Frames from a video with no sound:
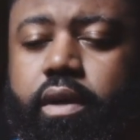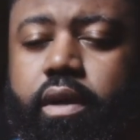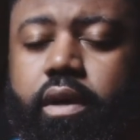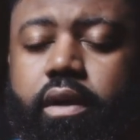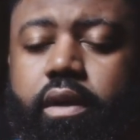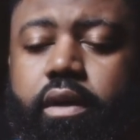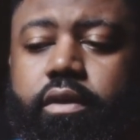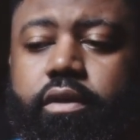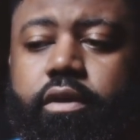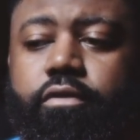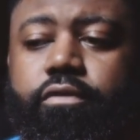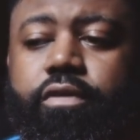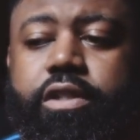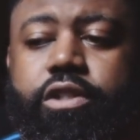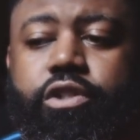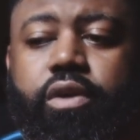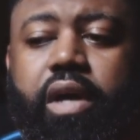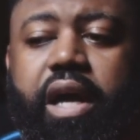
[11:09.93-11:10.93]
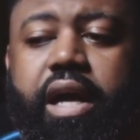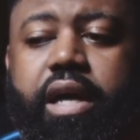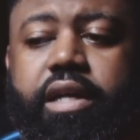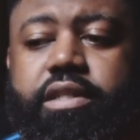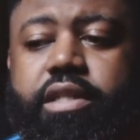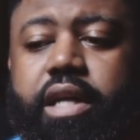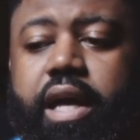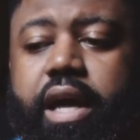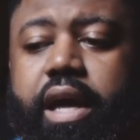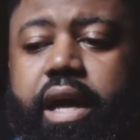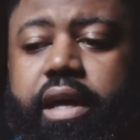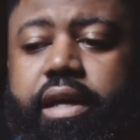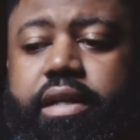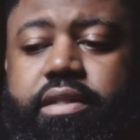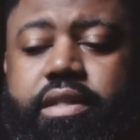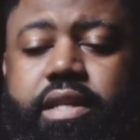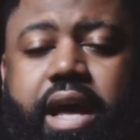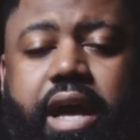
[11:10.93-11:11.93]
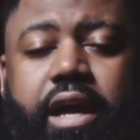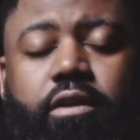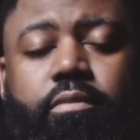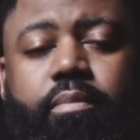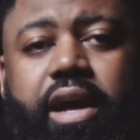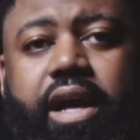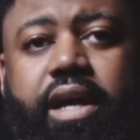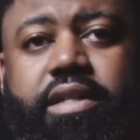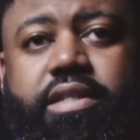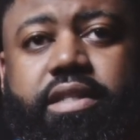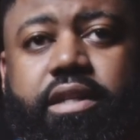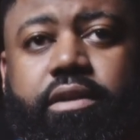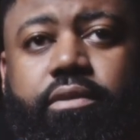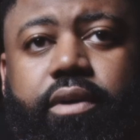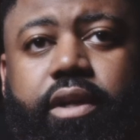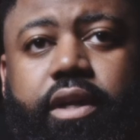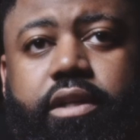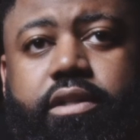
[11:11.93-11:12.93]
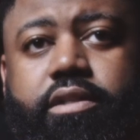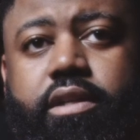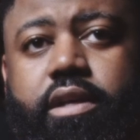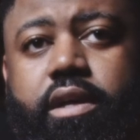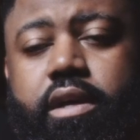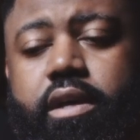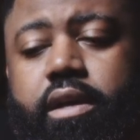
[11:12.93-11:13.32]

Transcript: The official hashtag is DownBadSeries.